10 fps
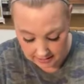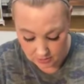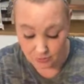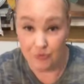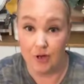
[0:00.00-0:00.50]
I
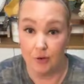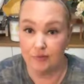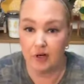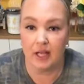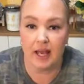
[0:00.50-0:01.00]
don't know.
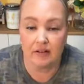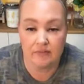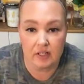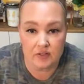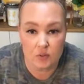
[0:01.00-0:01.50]
I've already had it
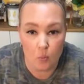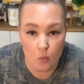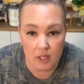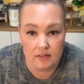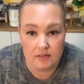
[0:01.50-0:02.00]
fixed
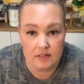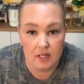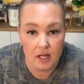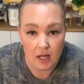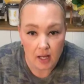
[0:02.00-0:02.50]

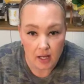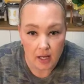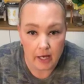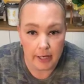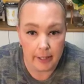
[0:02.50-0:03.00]
once.
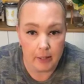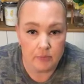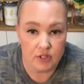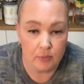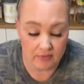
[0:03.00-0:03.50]

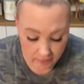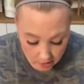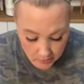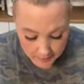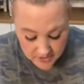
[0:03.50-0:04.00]
So my
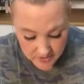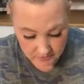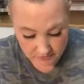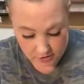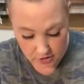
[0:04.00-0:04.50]
follow-up is
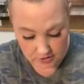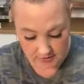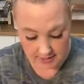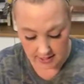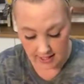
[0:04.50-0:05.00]
the
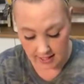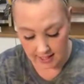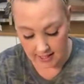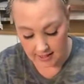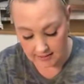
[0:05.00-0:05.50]
1st,
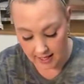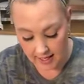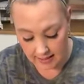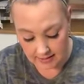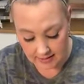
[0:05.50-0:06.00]
and
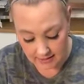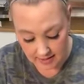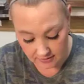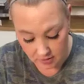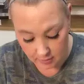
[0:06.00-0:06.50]
I
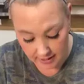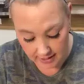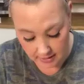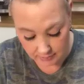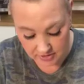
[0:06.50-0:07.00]
did get the
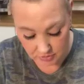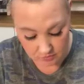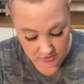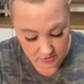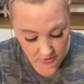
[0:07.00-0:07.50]

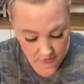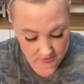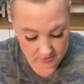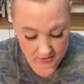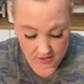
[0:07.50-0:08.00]
biopsy
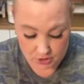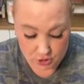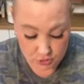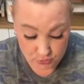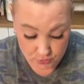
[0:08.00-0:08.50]
results on
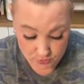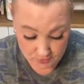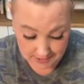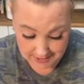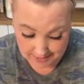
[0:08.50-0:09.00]

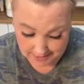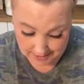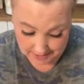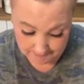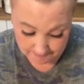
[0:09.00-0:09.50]

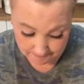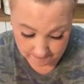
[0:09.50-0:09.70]
Tuesday.